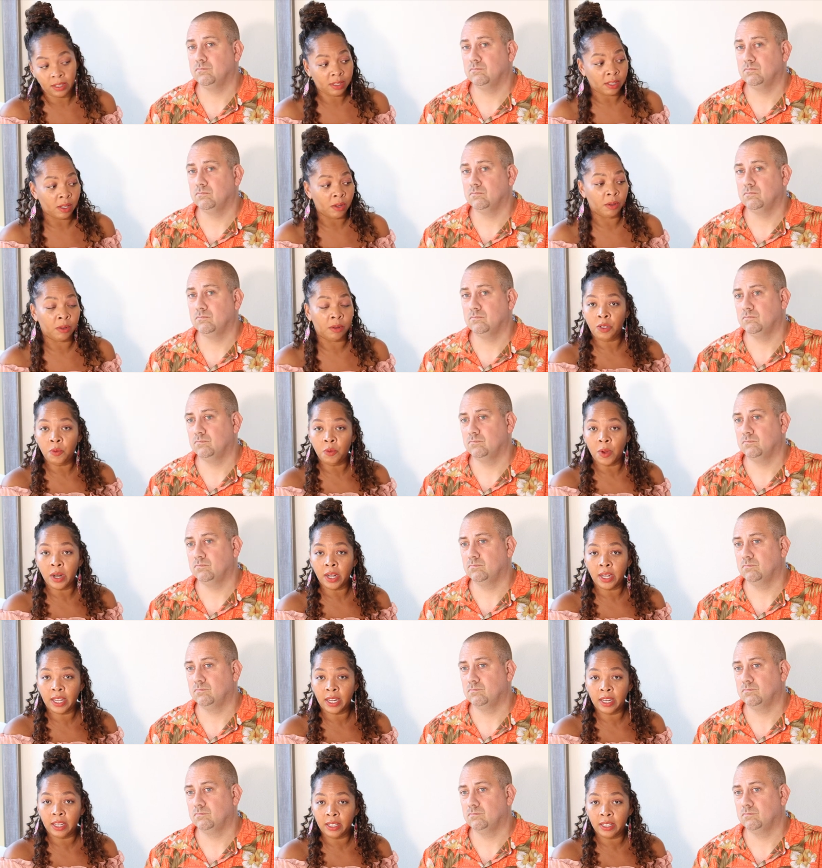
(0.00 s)
Speaker 1: So if you
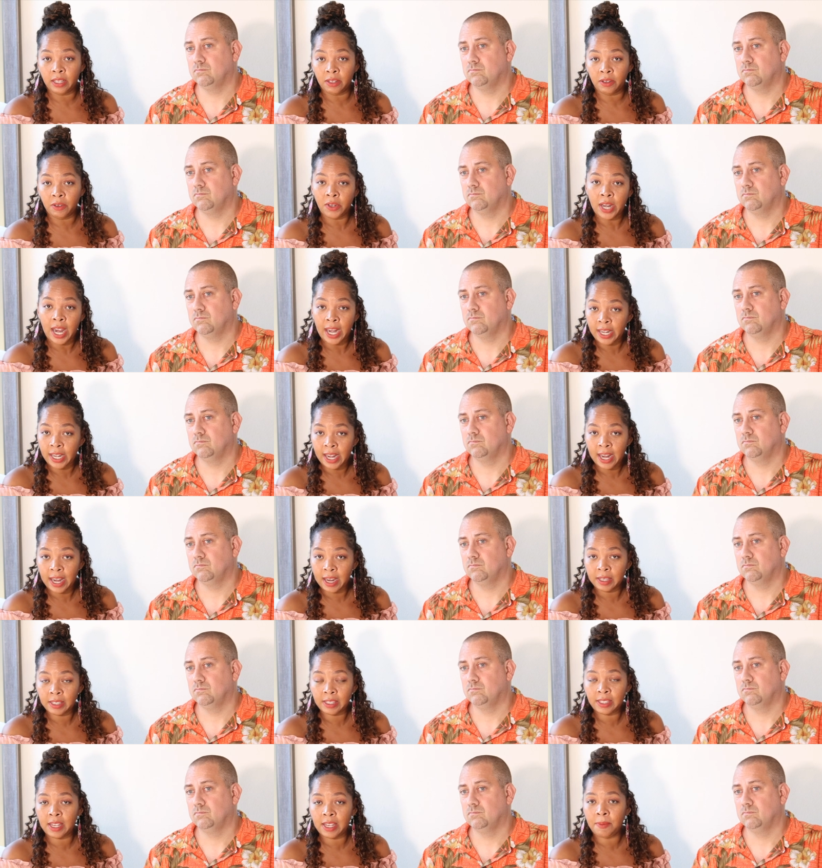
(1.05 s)
want to get a little
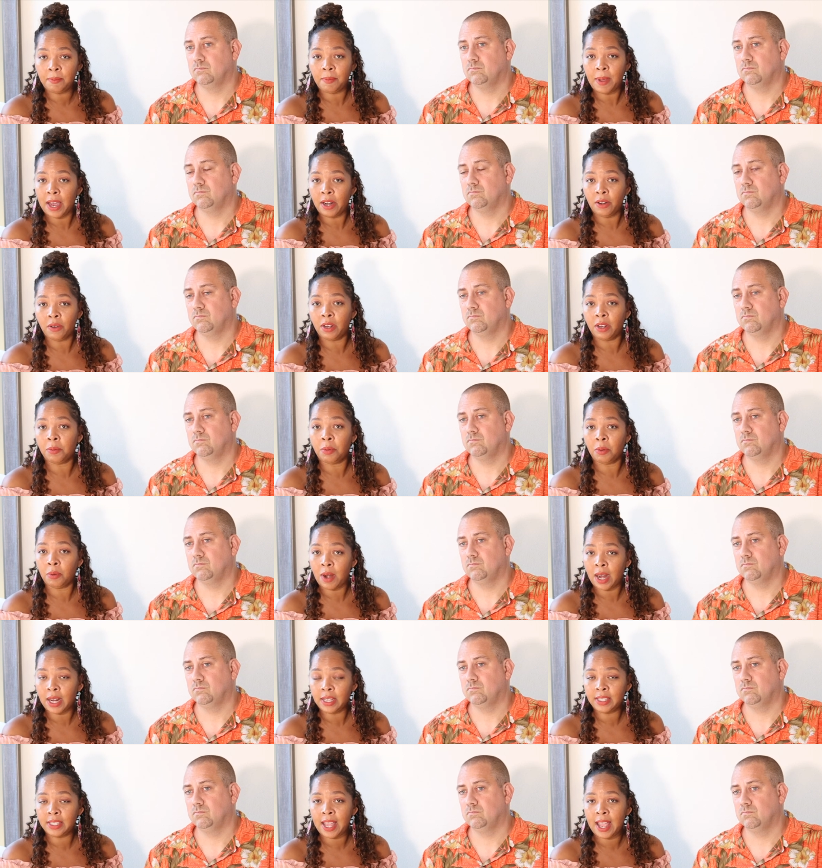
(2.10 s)
99-cent bottle of
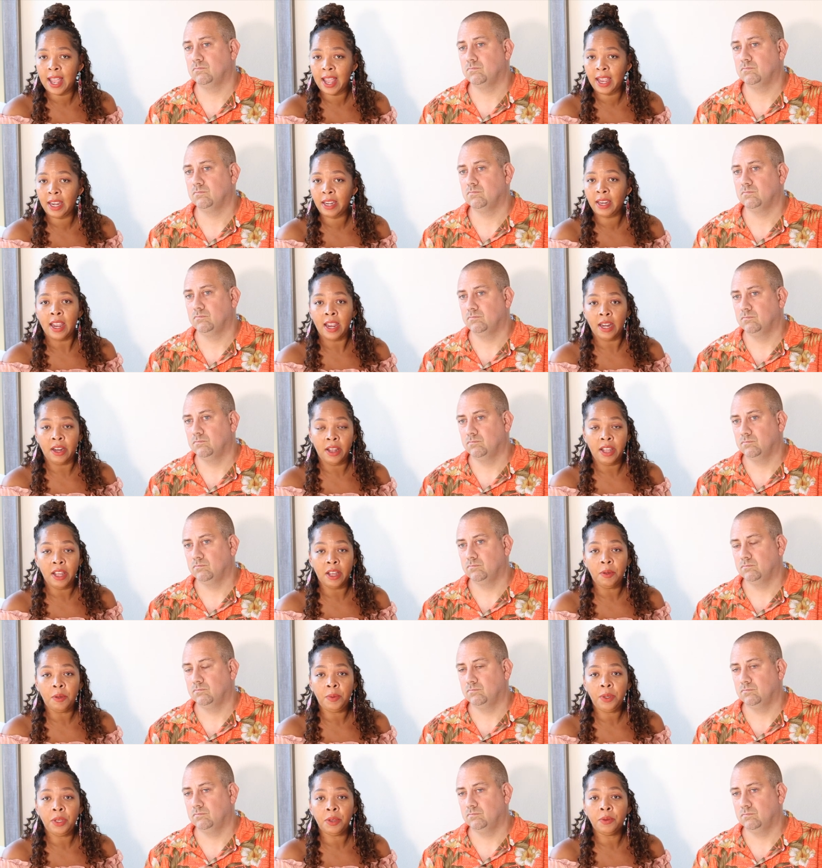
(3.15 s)
peroxide, it'll
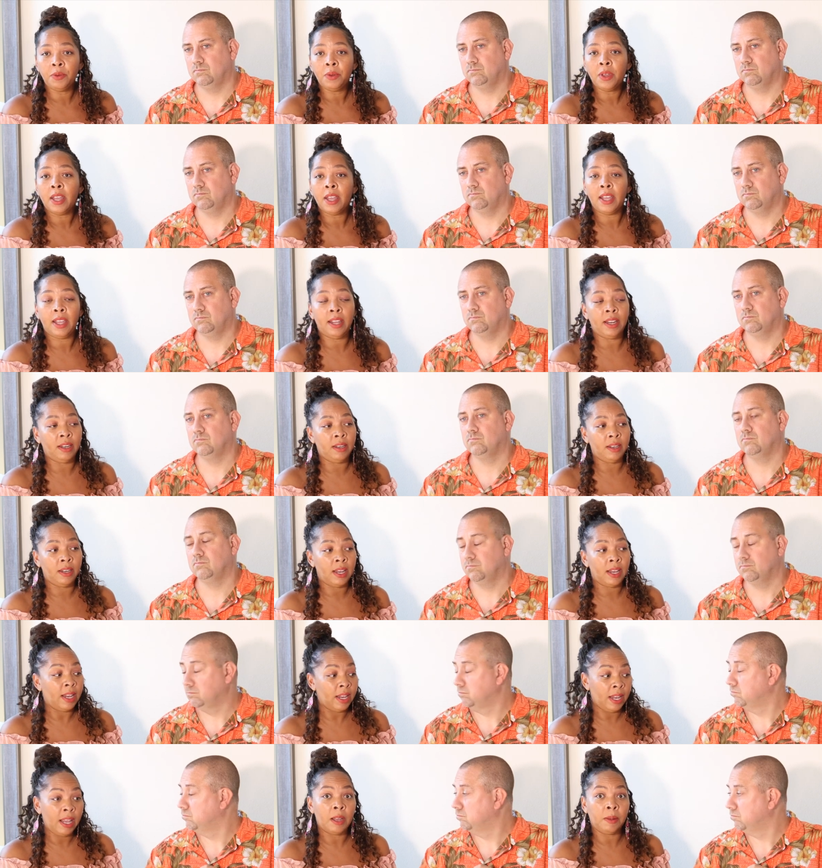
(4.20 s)
help you.
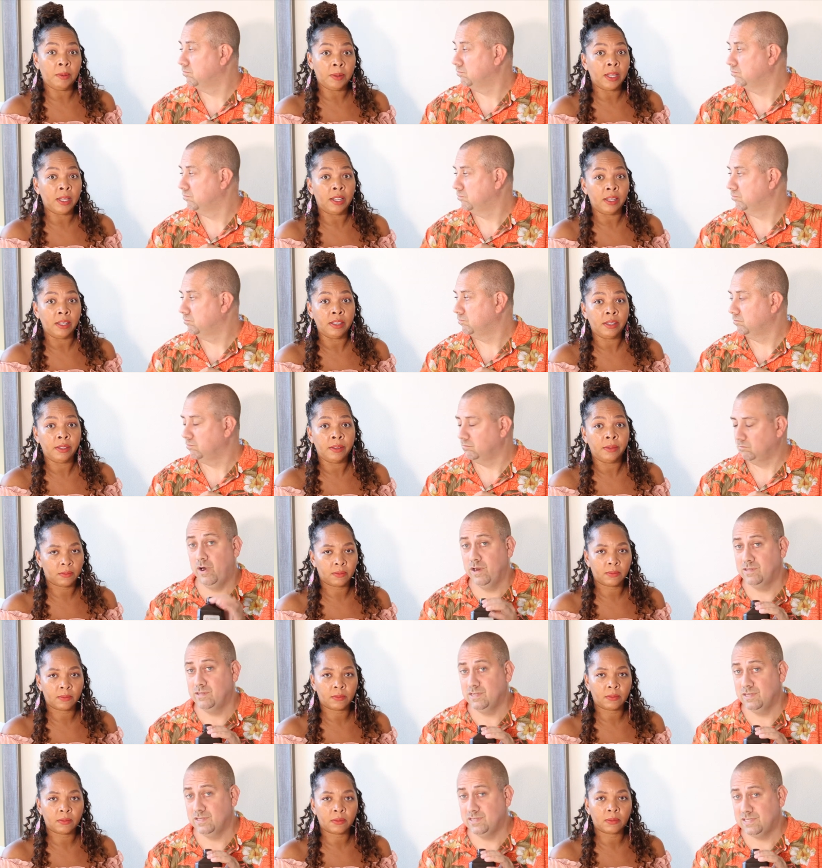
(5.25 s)
And it helps us.
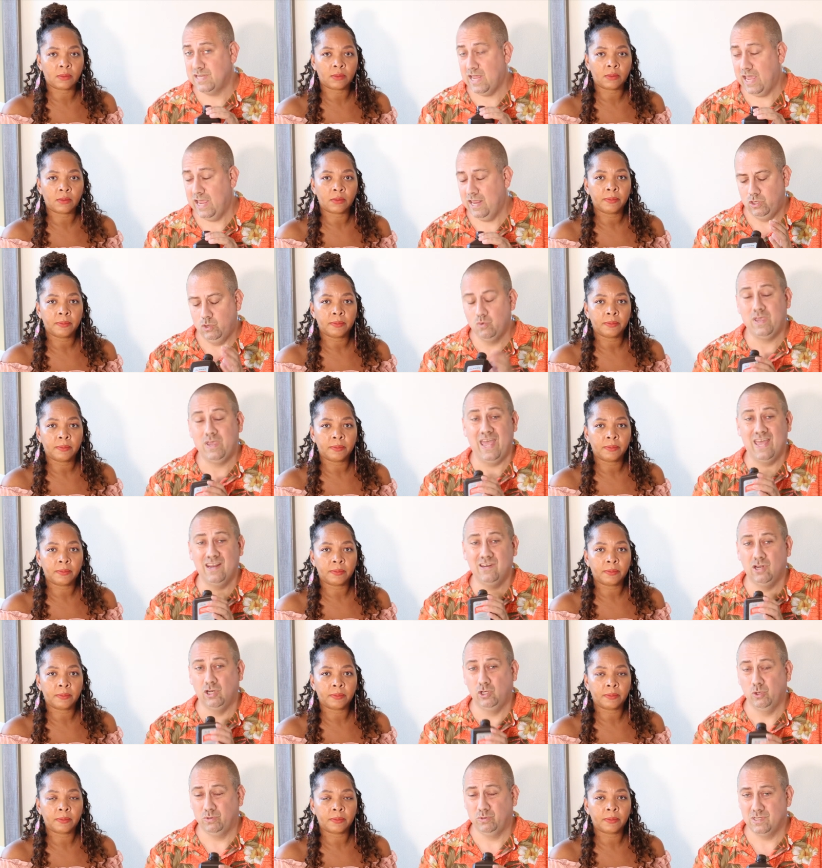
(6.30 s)
Speaker 2: According to the site, you
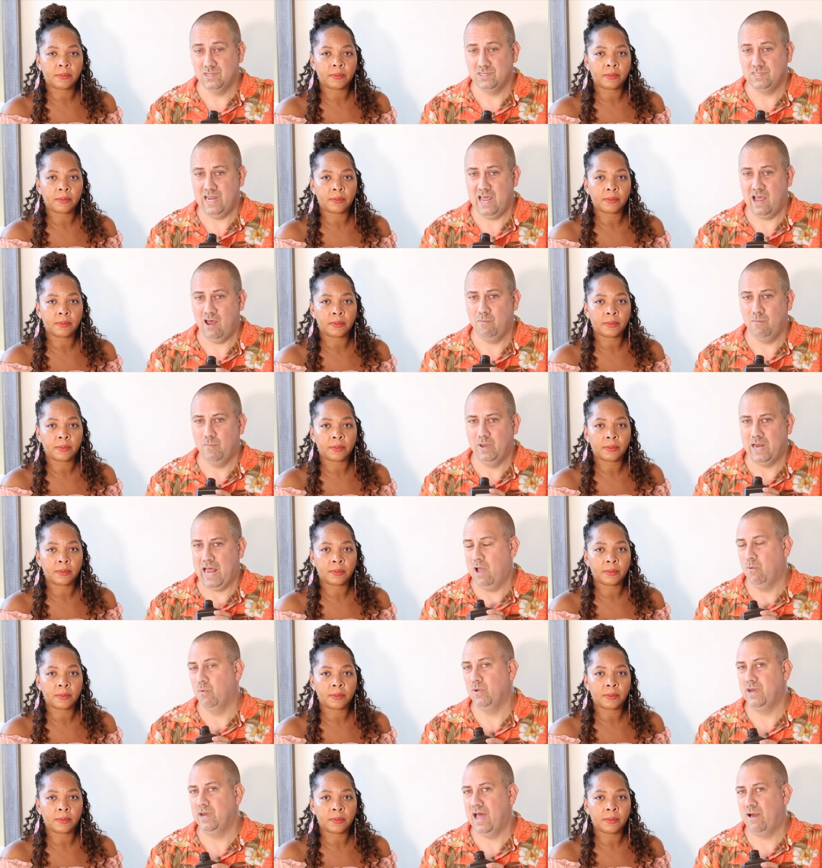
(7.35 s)
can dilute this down, but
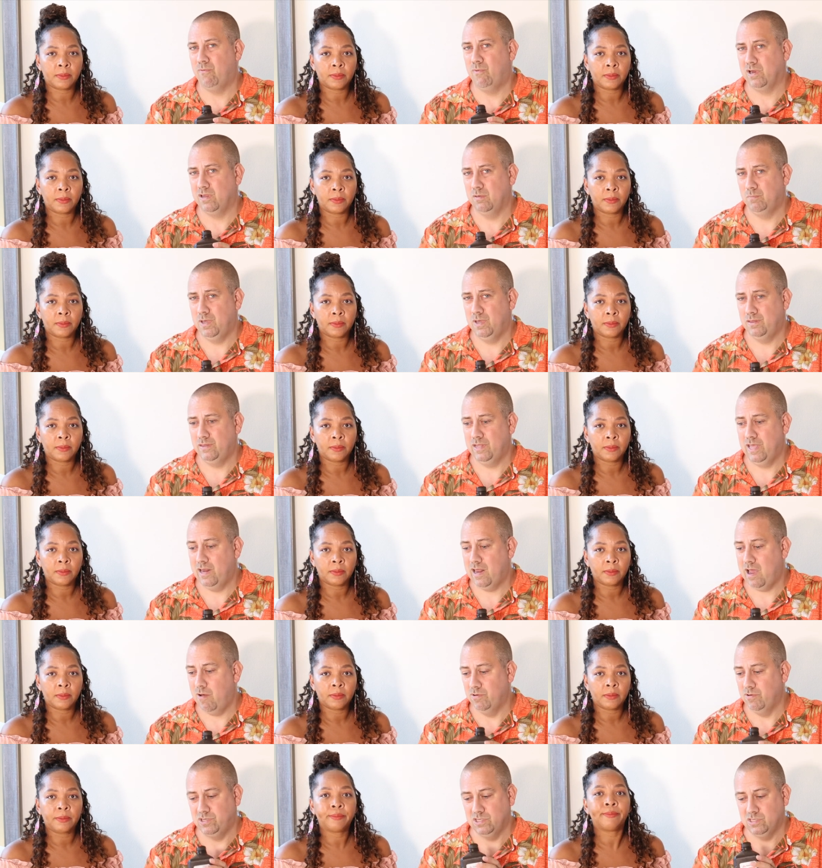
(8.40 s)
I would not recommend
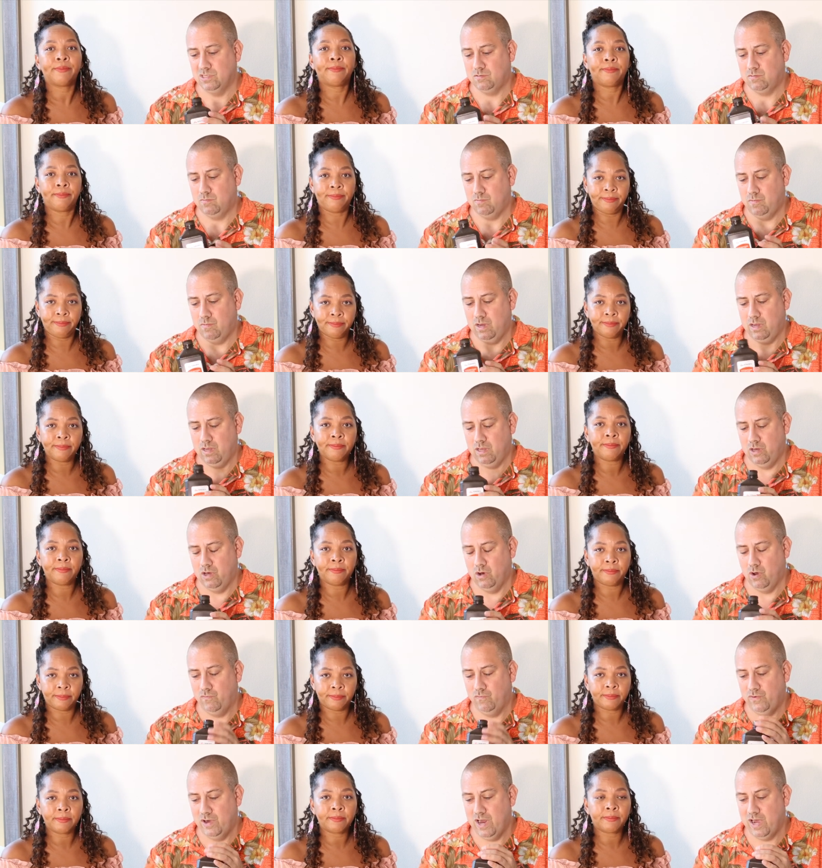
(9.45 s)
that. I would just, you
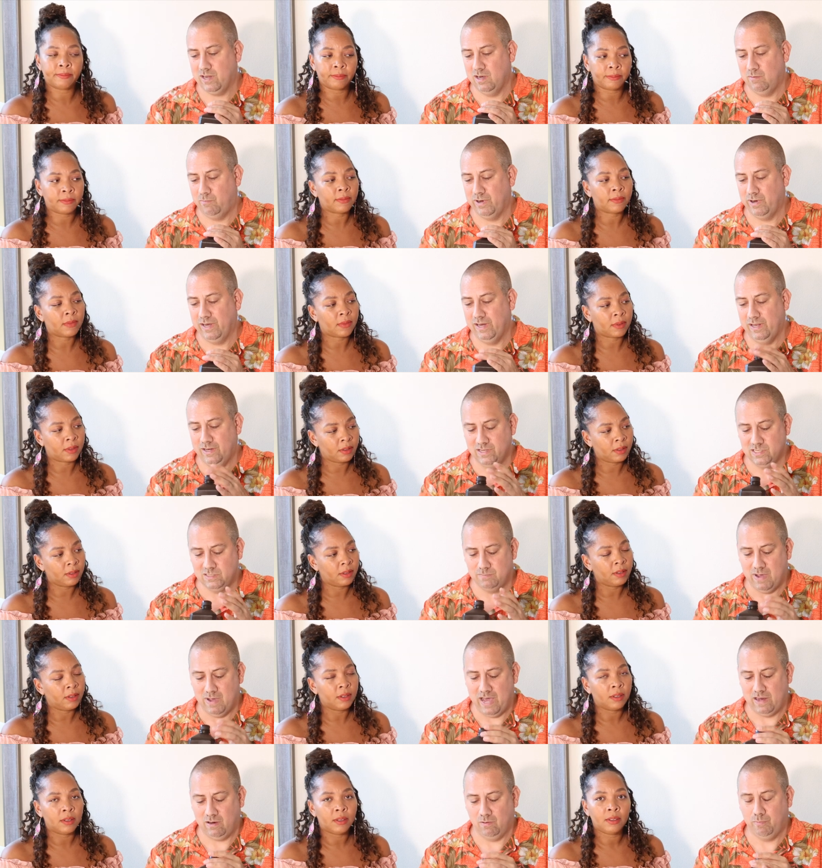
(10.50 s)
know, if you're not going to bring it in
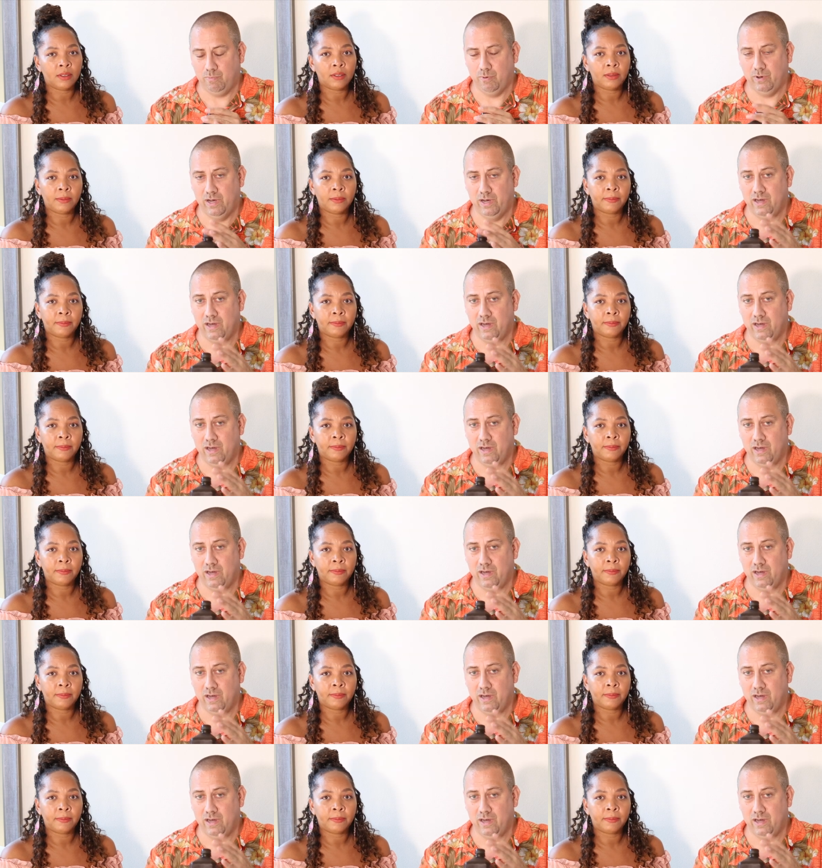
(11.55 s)
this bottle, put